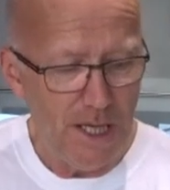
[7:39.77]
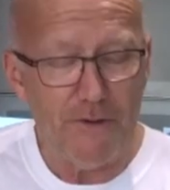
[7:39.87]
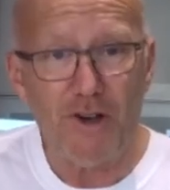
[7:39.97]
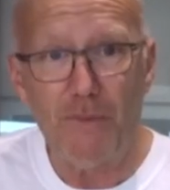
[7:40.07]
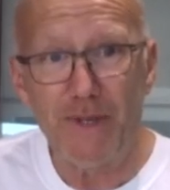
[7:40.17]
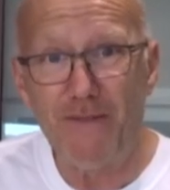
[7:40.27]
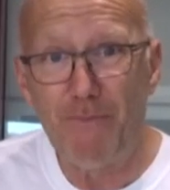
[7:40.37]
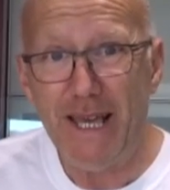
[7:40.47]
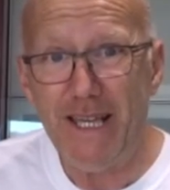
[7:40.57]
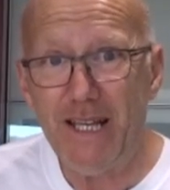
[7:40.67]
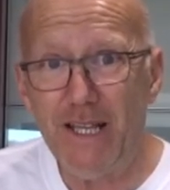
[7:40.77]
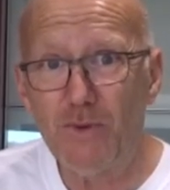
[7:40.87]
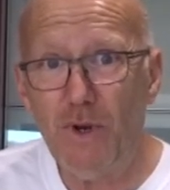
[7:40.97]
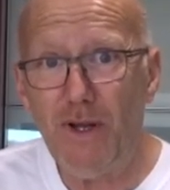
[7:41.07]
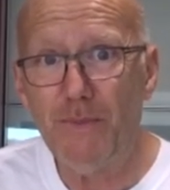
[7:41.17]
I've got a bit of bacon
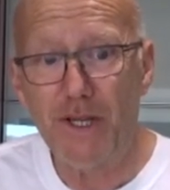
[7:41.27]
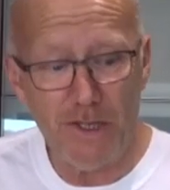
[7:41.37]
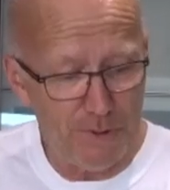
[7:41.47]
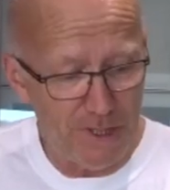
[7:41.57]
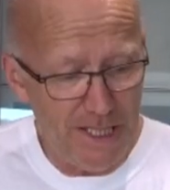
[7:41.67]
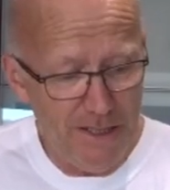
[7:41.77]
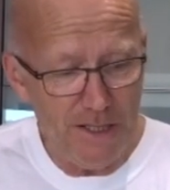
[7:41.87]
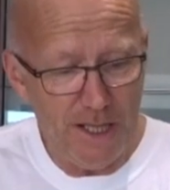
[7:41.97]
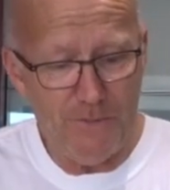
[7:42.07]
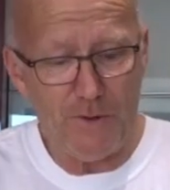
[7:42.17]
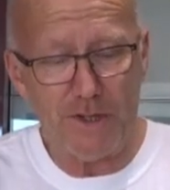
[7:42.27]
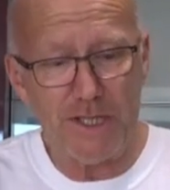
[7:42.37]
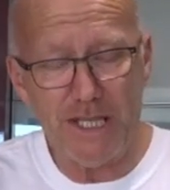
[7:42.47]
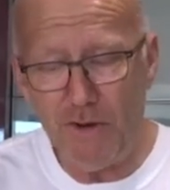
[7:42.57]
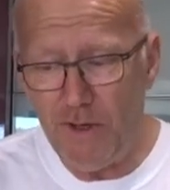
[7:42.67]
as well I'm going to put in I forgot
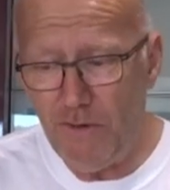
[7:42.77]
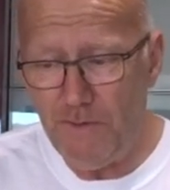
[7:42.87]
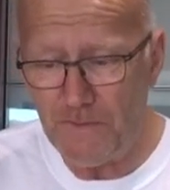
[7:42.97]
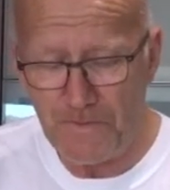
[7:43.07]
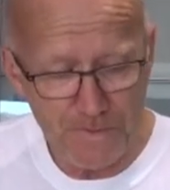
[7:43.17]
to tell you